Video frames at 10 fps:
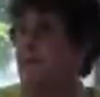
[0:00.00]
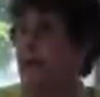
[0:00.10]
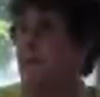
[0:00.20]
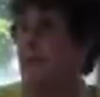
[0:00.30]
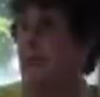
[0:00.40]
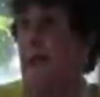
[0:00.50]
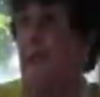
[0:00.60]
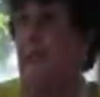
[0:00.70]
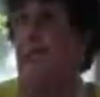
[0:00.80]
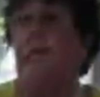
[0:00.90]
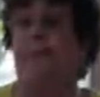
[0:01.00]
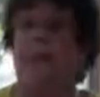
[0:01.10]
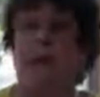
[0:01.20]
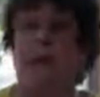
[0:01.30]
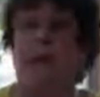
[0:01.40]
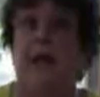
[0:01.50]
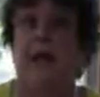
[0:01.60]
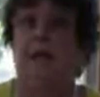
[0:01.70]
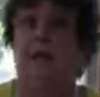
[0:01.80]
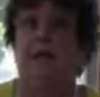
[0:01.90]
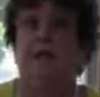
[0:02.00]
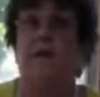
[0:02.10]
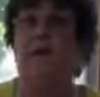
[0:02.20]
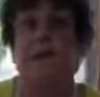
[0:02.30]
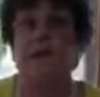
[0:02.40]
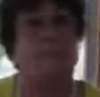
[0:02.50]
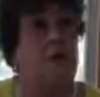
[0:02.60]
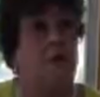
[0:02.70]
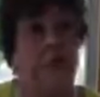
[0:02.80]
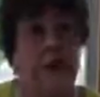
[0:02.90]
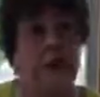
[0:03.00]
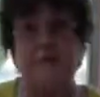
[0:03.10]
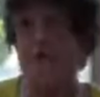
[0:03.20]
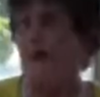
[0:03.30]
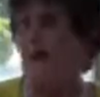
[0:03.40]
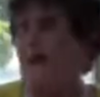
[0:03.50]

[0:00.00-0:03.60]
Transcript: family. And there are still Mason